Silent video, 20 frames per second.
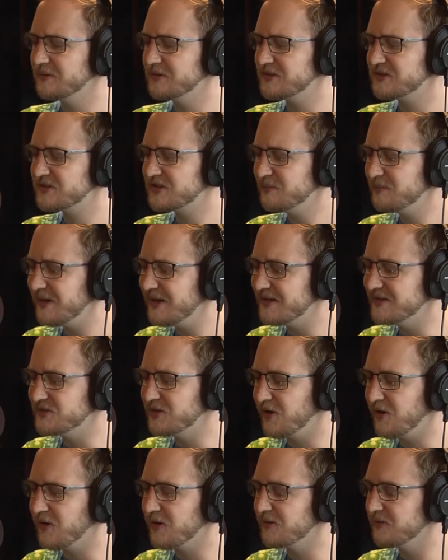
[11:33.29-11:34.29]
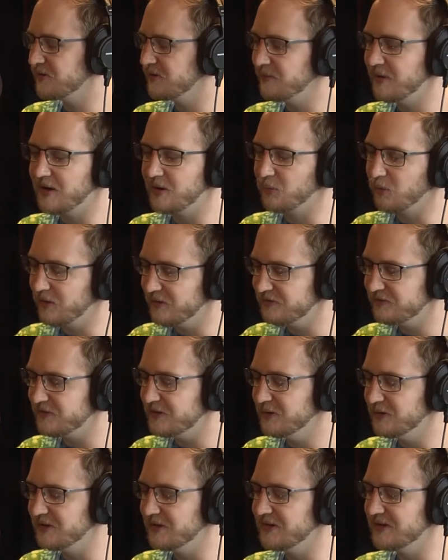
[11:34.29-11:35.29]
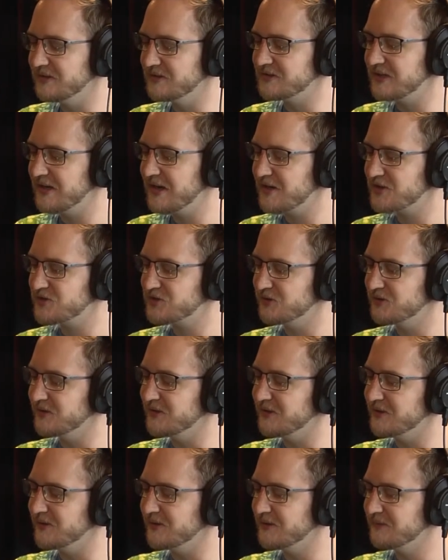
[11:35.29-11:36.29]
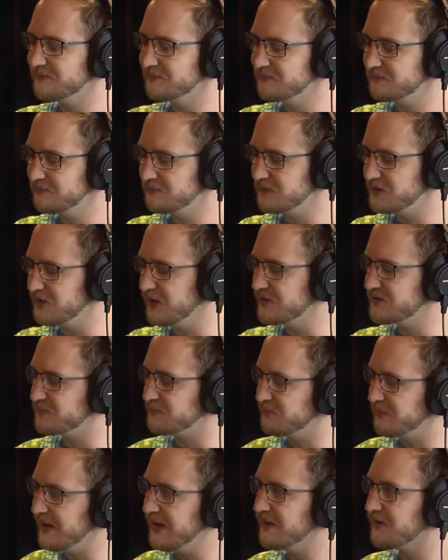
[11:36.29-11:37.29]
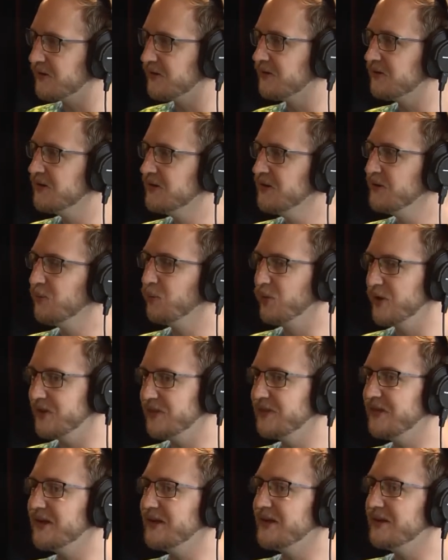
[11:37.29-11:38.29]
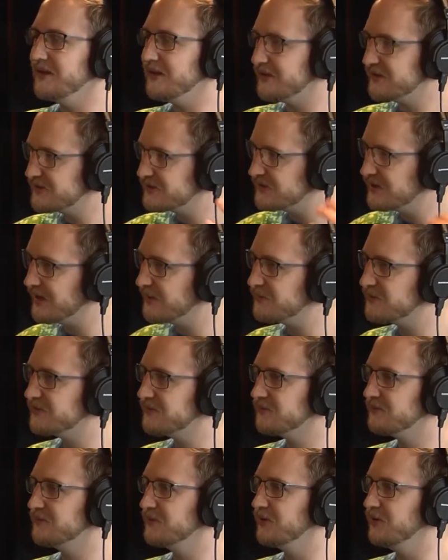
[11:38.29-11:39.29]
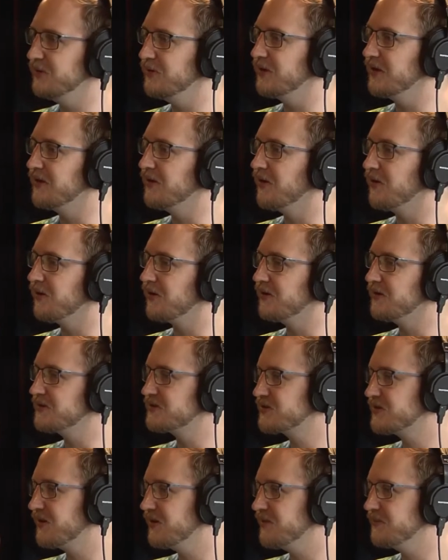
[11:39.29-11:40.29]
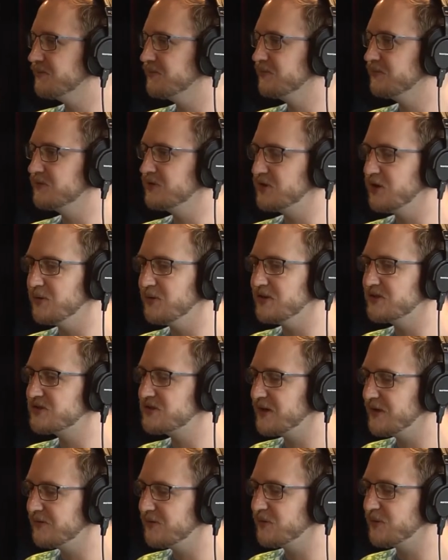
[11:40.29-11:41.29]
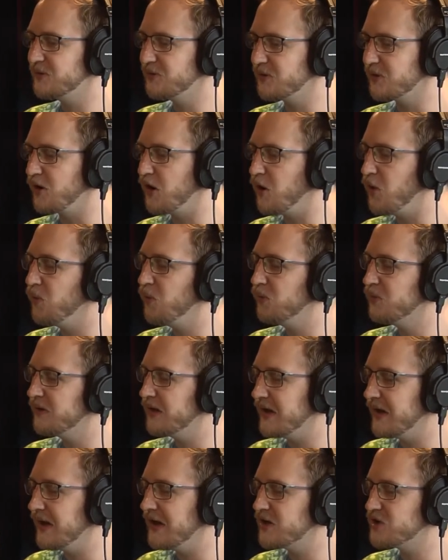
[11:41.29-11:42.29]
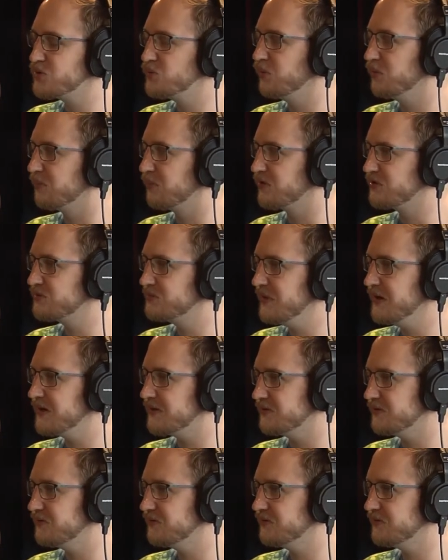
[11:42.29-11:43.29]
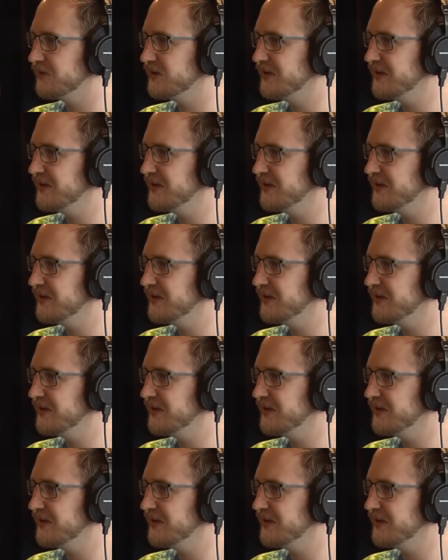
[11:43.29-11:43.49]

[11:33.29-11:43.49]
somebody's art, no matter what field it is, actually does better when they accept who they are and start you're doing stuff through right. their own actual perspective.